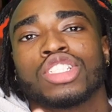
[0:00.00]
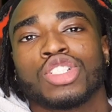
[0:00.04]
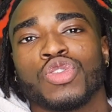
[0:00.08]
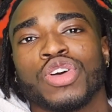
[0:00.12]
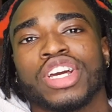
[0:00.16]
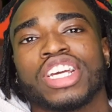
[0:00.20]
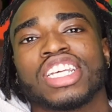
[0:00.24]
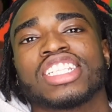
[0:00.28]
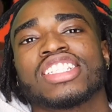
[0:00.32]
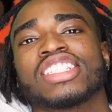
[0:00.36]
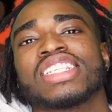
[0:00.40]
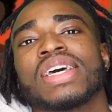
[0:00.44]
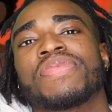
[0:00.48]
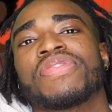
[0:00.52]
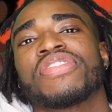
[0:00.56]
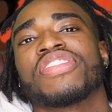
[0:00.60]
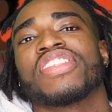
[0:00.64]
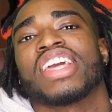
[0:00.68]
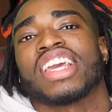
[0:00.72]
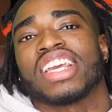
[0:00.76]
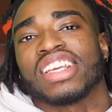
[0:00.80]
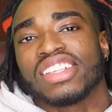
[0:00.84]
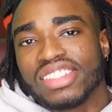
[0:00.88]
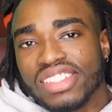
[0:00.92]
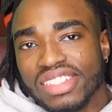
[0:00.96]
to accept
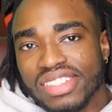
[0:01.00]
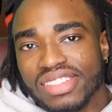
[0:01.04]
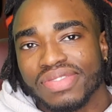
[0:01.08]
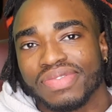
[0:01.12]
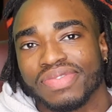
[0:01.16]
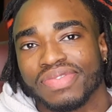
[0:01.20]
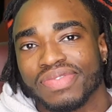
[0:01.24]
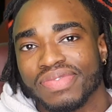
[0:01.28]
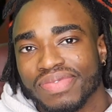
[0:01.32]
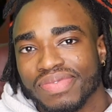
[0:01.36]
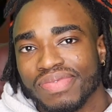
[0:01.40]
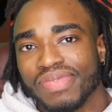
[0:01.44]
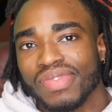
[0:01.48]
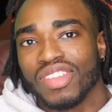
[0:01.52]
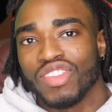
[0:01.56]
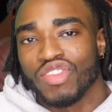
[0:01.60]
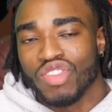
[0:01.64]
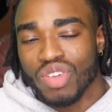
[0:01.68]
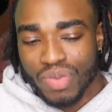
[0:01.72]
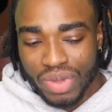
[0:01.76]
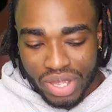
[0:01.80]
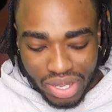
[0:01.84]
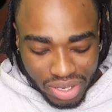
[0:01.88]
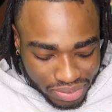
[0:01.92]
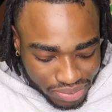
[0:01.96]
things. You
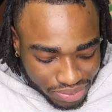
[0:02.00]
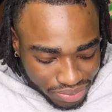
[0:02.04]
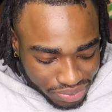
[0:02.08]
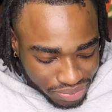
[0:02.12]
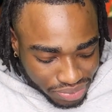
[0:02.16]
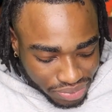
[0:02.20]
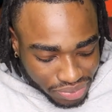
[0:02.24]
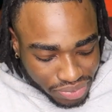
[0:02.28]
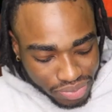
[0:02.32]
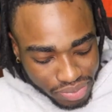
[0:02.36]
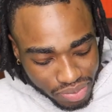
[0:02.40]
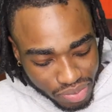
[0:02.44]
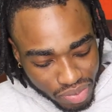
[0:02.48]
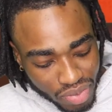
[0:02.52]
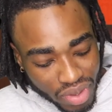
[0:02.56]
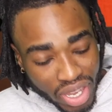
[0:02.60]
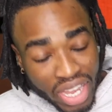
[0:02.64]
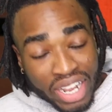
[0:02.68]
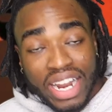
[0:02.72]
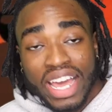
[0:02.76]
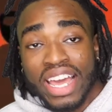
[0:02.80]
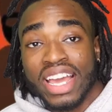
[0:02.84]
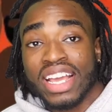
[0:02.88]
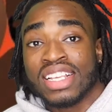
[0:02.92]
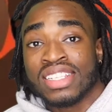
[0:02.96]
feel me?
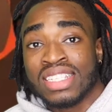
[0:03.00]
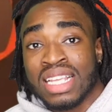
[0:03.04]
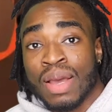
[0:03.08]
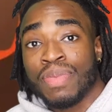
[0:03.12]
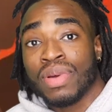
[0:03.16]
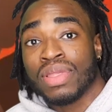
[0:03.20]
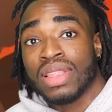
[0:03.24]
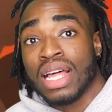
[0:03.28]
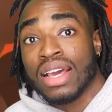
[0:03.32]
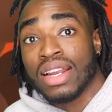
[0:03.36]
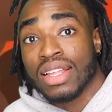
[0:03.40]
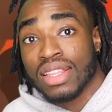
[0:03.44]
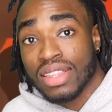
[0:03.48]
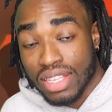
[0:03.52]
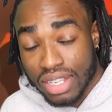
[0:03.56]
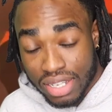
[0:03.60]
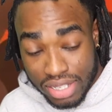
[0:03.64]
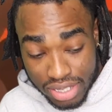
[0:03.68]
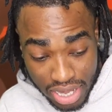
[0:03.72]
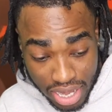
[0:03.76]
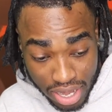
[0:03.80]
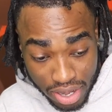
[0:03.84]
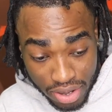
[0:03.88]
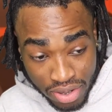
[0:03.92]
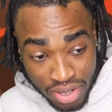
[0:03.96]
And I accept a lot of things
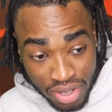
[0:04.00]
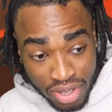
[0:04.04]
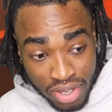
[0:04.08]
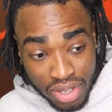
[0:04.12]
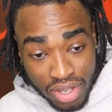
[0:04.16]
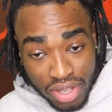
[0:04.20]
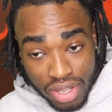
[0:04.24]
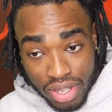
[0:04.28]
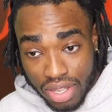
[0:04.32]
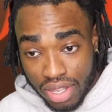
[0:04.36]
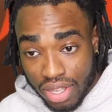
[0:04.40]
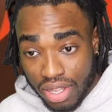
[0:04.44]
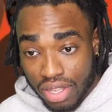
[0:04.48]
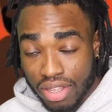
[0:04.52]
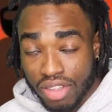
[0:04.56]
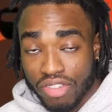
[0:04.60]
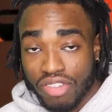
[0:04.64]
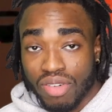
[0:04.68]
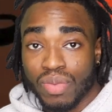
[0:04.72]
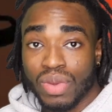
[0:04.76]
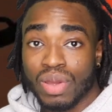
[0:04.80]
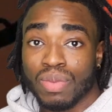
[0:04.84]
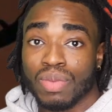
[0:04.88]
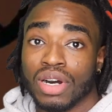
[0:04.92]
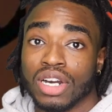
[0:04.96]
now. You
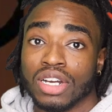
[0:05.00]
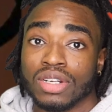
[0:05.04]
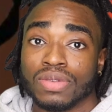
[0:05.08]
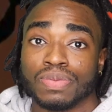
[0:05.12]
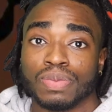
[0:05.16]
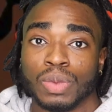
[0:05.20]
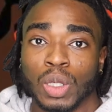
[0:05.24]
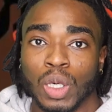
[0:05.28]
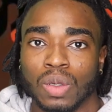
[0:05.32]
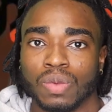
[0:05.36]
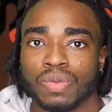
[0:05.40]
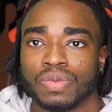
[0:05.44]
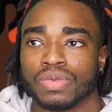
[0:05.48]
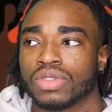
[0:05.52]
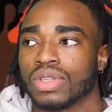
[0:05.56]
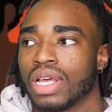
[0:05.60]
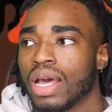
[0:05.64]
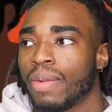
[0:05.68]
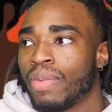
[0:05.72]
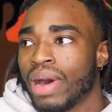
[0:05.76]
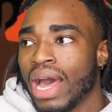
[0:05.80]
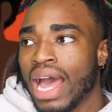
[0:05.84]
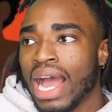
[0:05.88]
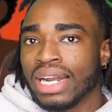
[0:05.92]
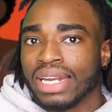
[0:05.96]
feel me? But boom.
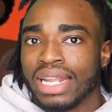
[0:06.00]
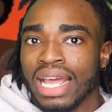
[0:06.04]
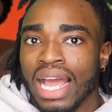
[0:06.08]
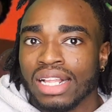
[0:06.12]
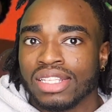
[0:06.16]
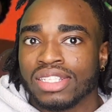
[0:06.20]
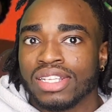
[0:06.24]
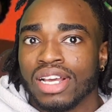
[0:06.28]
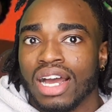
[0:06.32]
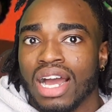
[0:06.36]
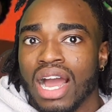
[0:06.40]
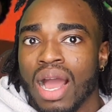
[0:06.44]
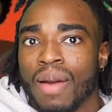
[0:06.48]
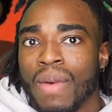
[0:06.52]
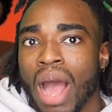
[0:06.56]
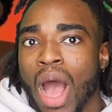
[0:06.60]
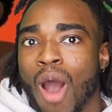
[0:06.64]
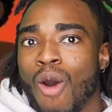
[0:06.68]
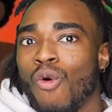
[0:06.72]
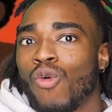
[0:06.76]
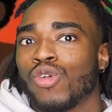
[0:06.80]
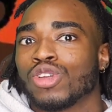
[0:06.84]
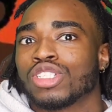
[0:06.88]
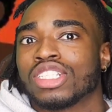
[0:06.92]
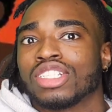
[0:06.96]
But at that time,
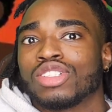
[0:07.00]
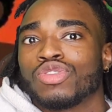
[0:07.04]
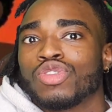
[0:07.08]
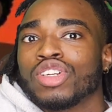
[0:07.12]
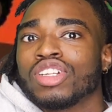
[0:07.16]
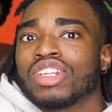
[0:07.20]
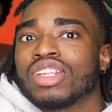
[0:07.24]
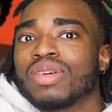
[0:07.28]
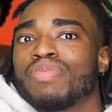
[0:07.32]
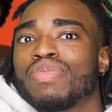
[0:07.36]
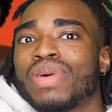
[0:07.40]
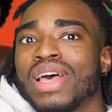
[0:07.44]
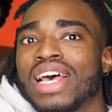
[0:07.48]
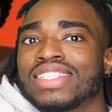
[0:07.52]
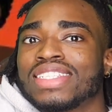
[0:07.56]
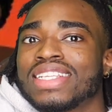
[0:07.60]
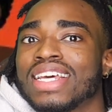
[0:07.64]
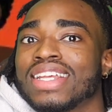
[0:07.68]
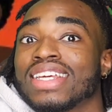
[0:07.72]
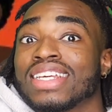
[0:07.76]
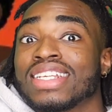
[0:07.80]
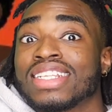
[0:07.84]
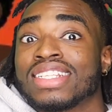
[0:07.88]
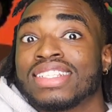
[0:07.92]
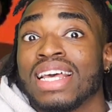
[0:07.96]
I wasn't really the best
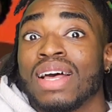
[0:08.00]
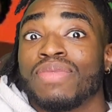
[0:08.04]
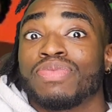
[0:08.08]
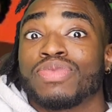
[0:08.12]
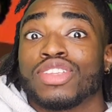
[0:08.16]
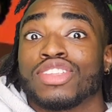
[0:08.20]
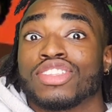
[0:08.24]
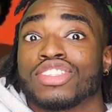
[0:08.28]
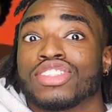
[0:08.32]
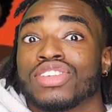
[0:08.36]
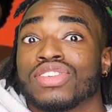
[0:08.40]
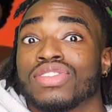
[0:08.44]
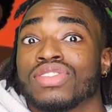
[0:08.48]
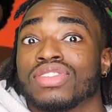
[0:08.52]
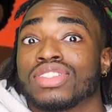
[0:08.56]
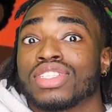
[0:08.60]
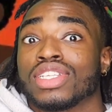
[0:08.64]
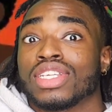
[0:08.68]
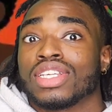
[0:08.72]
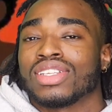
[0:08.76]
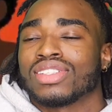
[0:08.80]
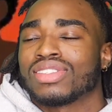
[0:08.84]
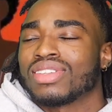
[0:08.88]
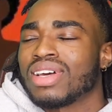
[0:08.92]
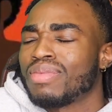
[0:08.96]
at accepting certain
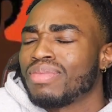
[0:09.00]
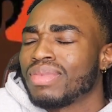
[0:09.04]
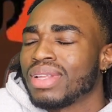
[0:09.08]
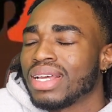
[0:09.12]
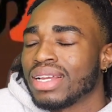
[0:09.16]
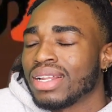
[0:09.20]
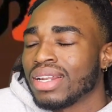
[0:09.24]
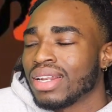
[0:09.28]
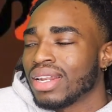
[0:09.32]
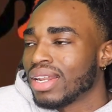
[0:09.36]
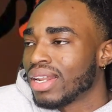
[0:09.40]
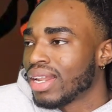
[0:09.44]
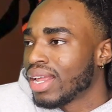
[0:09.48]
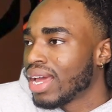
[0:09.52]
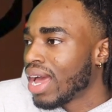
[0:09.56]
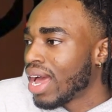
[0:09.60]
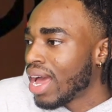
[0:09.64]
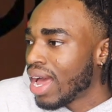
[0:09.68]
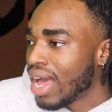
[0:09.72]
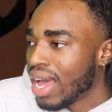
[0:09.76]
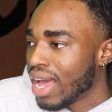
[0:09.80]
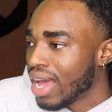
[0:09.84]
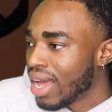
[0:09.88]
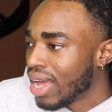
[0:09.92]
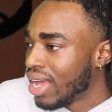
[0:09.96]
things. So I'm like,
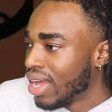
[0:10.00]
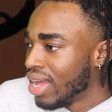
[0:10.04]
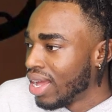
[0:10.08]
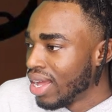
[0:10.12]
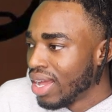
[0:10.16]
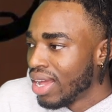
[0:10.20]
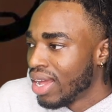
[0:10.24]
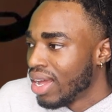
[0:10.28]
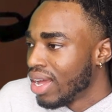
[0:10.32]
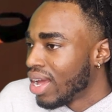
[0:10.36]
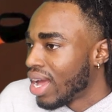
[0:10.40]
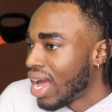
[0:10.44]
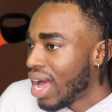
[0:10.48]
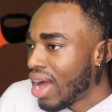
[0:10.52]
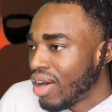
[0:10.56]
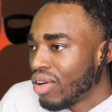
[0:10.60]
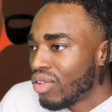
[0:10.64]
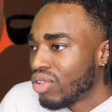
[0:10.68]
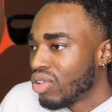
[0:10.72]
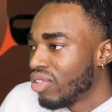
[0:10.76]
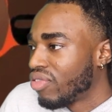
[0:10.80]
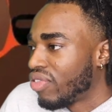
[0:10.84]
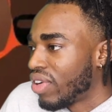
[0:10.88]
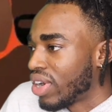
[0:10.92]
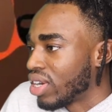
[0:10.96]
nah, I
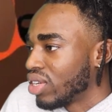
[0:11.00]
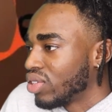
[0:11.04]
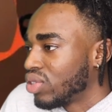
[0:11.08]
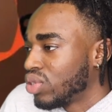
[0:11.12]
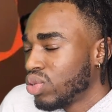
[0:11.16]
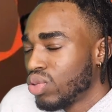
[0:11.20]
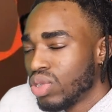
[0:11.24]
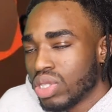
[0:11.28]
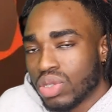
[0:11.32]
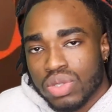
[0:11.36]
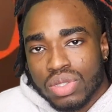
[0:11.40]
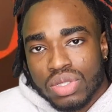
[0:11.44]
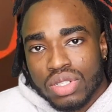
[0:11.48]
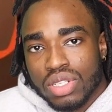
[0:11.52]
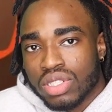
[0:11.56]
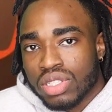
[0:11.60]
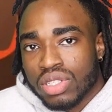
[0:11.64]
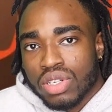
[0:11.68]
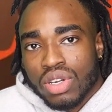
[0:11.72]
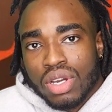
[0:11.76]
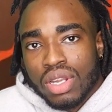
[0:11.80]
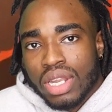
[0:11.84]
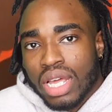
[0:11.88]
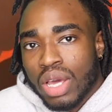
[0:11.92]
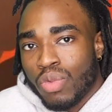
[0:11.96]
don't know if I could do this with this
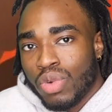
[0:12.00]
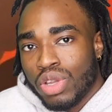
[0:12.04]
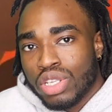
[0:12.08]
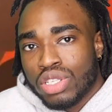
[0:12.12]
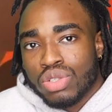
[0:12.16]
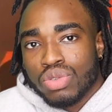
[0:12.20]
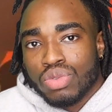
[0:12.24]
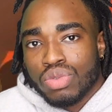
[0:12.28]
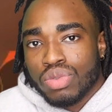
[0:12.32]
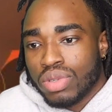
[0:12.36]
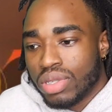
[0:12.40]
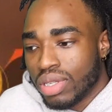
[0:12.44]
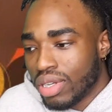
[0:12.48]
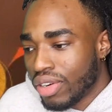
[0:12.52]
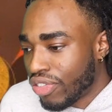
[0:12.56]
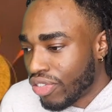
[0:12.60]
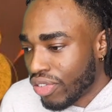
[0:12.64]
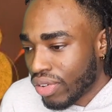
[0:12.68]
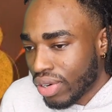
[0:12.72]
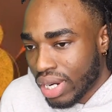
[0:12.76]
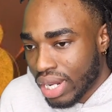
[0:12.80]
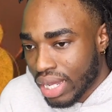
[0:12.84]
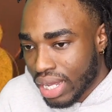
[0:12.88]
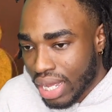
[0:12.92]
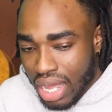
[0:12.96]
girl. Like, we too
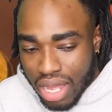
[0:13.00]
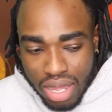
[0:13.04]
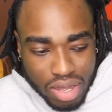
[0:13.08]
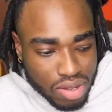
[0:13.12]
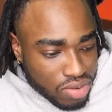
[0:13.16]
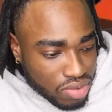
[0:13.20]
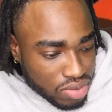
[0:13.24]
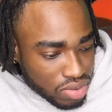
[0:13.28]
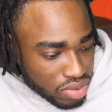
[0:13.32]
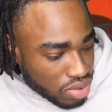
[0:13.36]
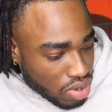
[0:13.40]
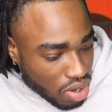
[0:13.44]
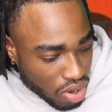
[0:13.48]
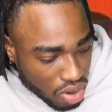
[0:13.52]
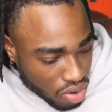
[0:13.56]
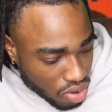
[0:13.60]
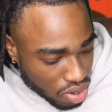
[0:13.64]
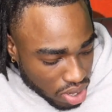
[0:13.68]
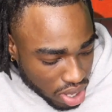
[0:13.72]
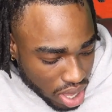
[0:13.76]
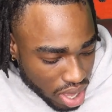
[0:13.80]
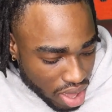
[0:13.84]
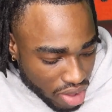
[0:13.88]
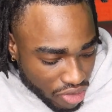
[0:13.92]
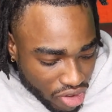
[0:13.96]
different. Like, I don't know.
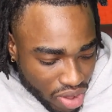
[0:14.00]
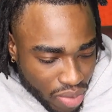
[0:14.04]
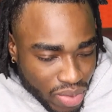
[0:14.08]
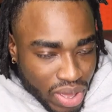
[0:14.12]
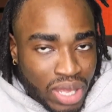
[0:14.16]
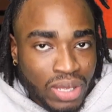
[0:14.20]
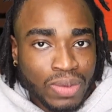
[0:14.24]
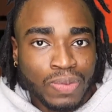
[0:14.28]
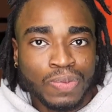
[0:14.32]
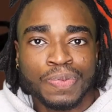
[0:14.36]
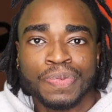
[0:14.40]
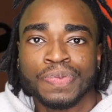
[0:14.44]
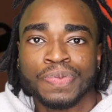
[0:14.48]
Like, you feel me?